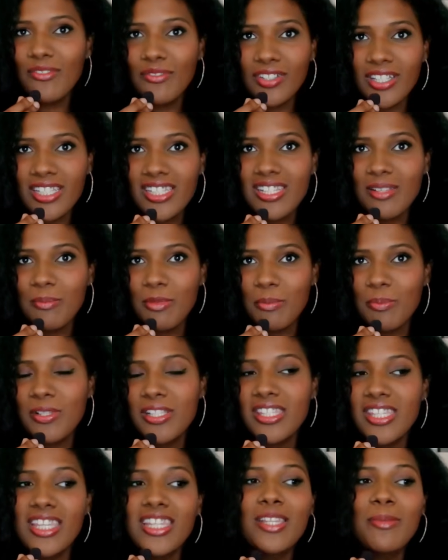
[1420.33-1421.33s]
I've heard some
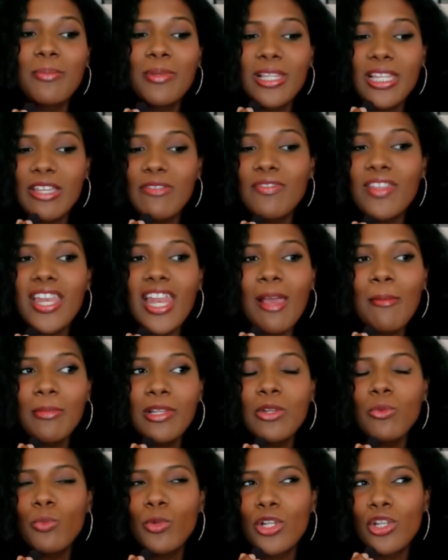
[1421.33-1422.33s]
people say they believe that
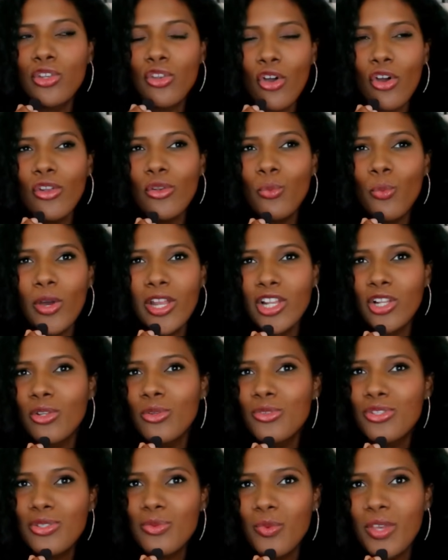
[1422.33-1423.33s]
AMBERLYNN will not want to
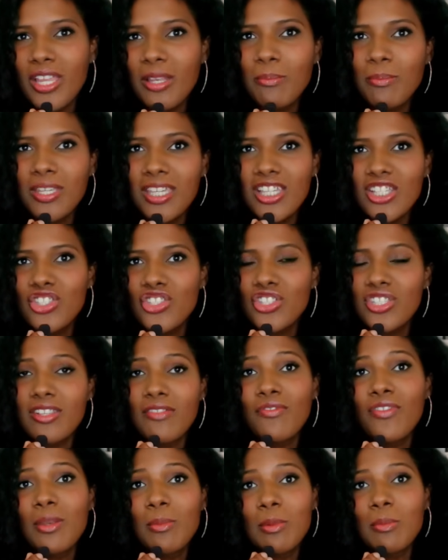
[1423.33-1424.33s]
lose weight because she's
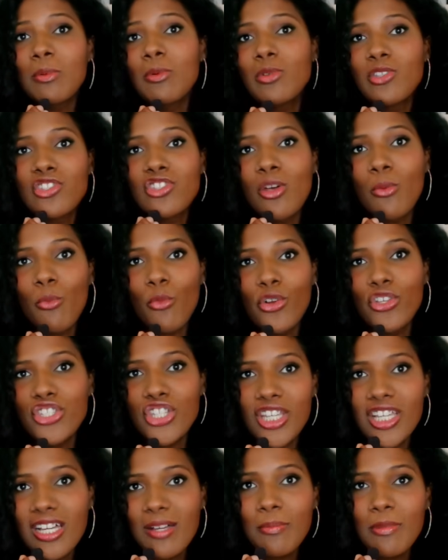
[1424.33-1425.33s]
afraid people will stop
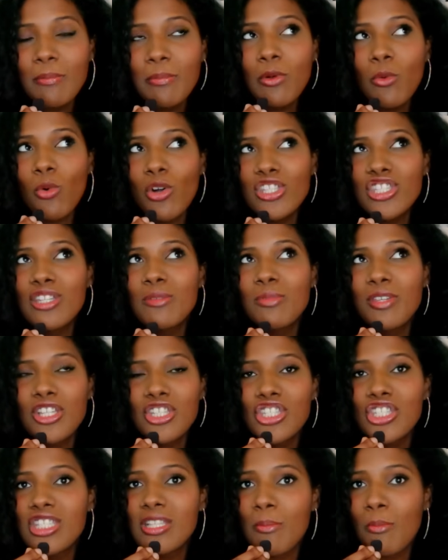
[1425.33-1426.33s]
watching her. People watch her
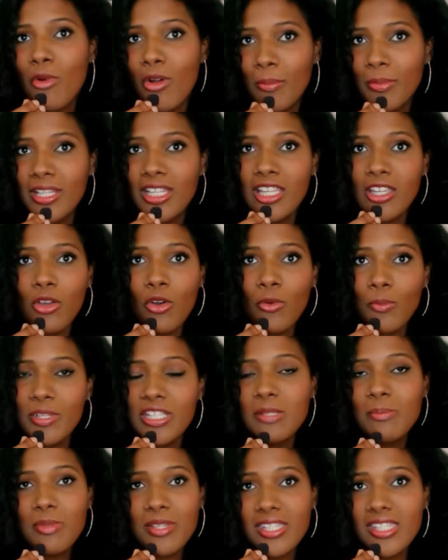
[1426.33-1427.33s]
because she's a morbidly
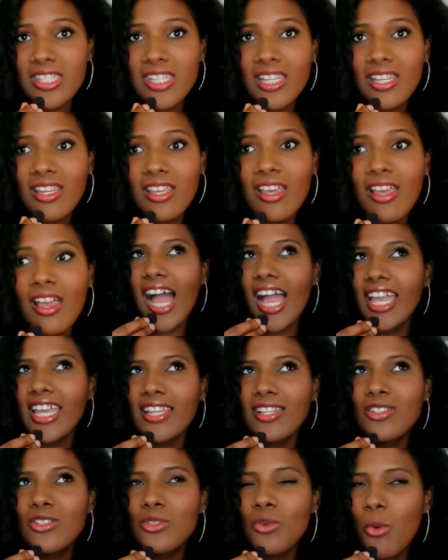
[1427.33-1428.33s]
obese person.
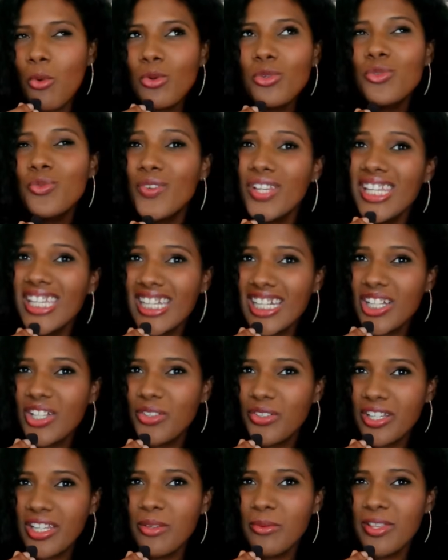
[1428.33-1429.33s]
I don't really
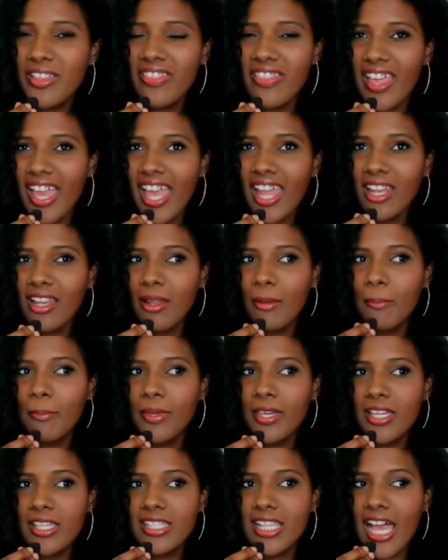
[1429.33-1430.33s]
agree with that,
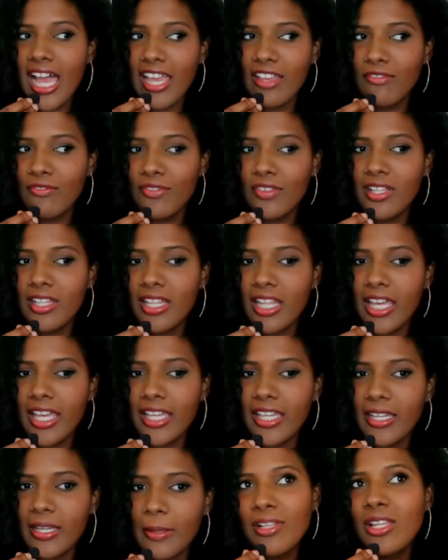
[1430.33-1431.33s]
because I feel
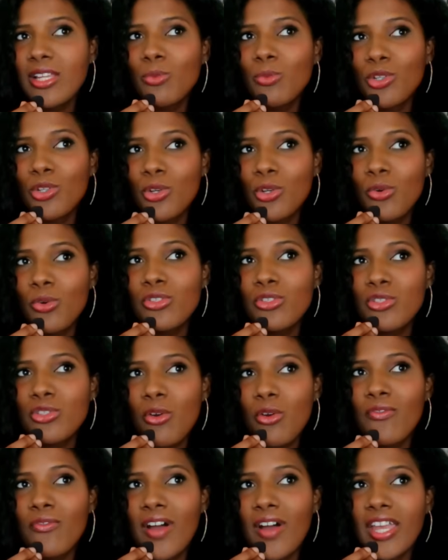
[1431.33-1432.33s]
like AMBERLYNN would go
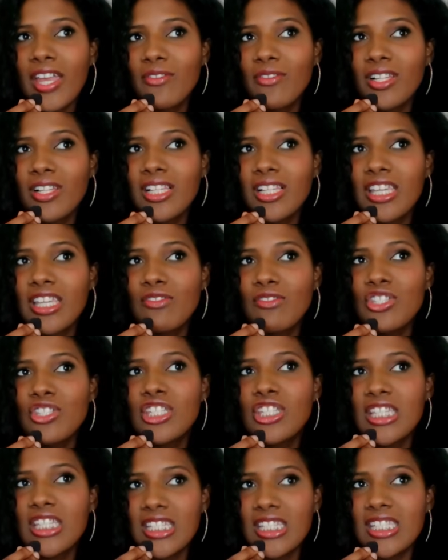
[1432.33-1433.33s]
so viral if
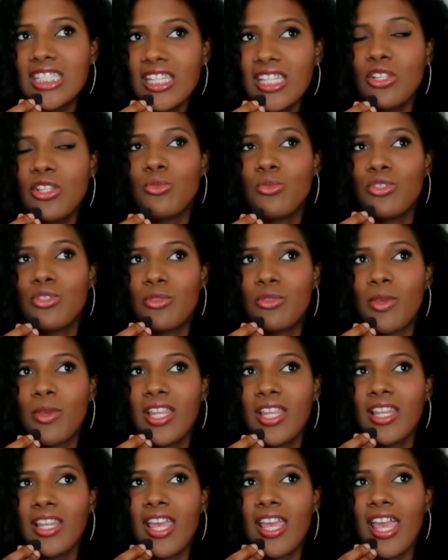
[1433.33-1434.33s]
she did lose
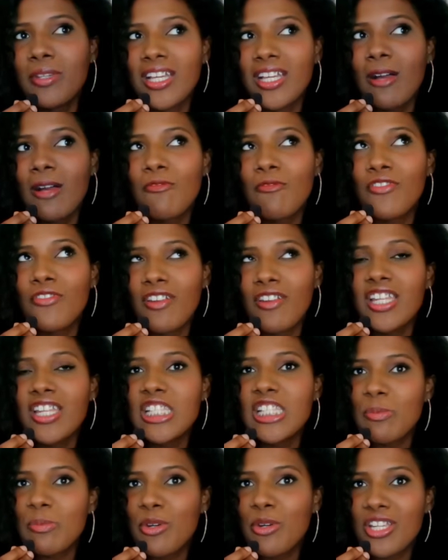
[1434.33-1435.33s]
weight, become very
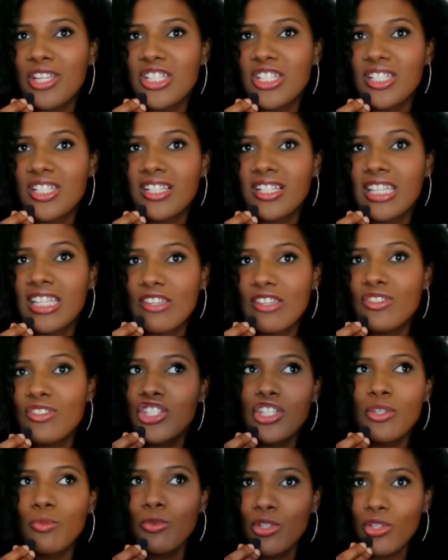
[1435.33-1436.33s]
inspirational, and
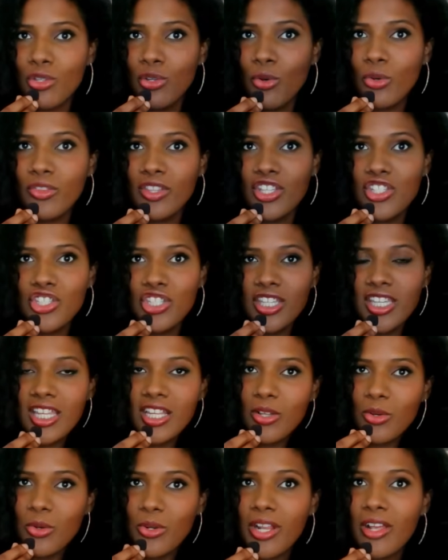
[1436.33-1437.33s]
she would know that she
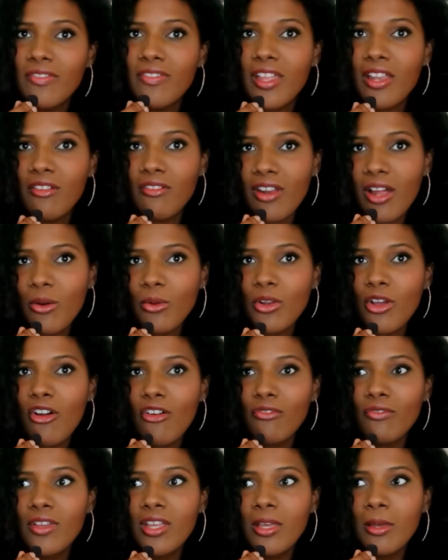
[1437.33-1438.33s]
can go down that route
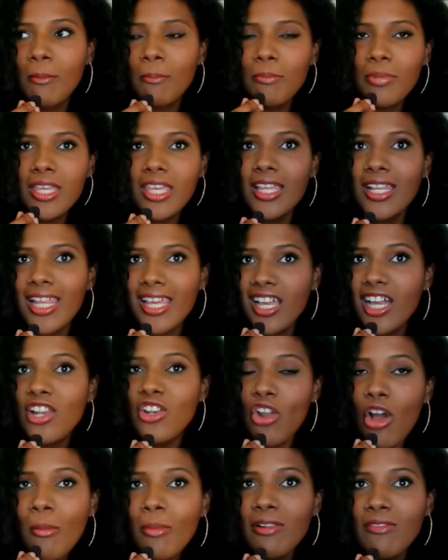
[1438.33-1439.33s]
of being like a
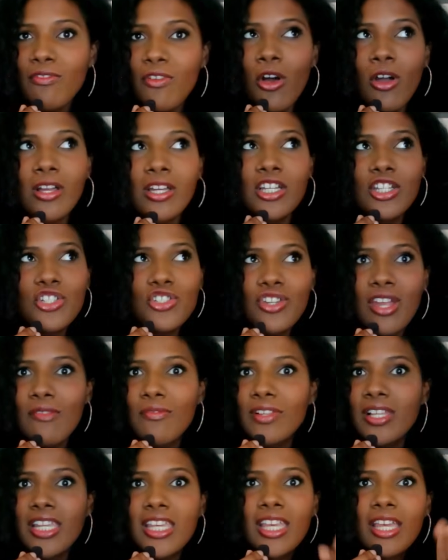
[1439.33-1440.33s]
normal vlogger,
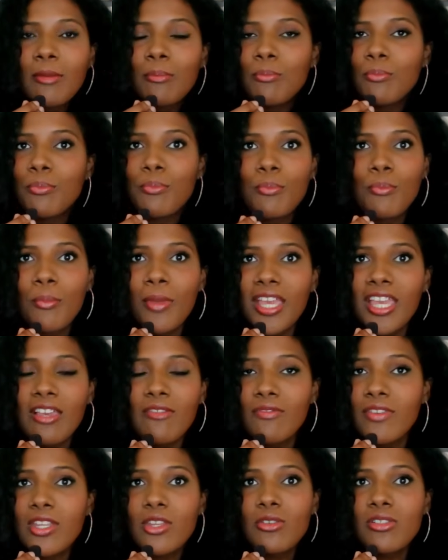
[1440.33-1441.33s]
traveling and
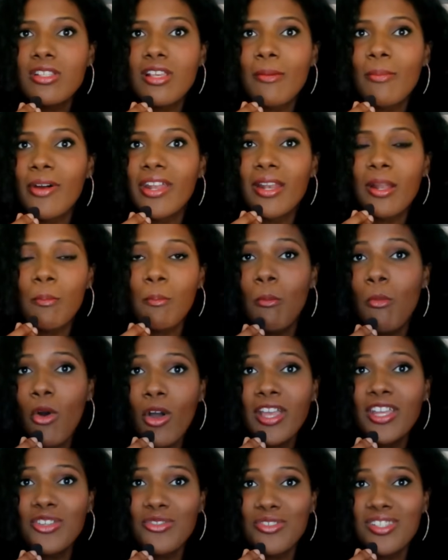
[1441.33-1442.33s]
making videos about
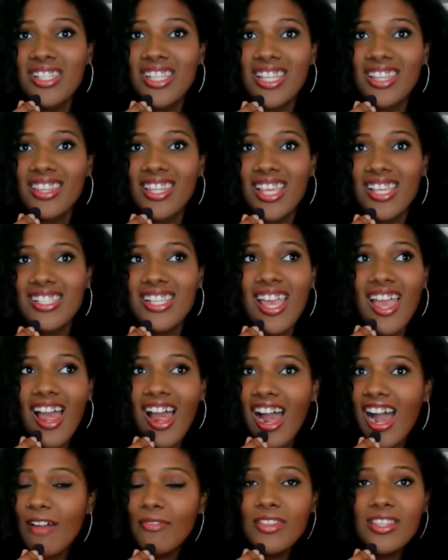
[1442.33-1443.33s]
more interesting things,
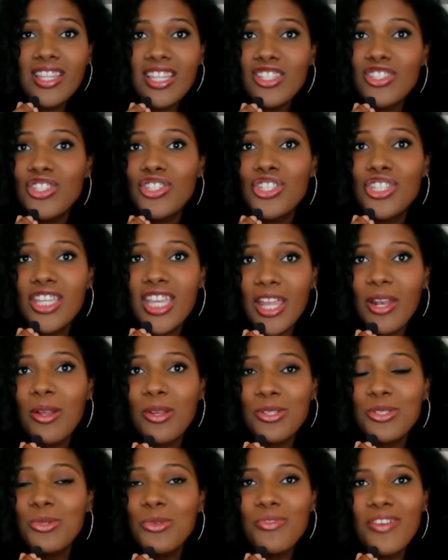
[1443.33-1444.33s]
half the things that she
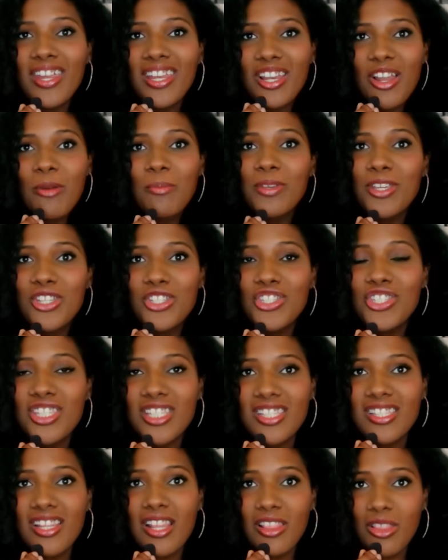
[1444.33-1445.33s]
cannot do right now because
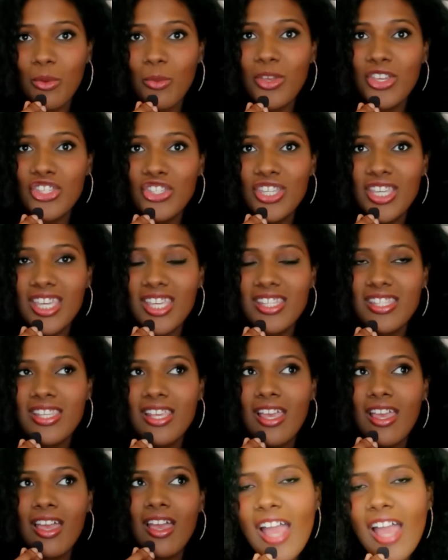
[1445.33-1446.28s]
she's the way she is.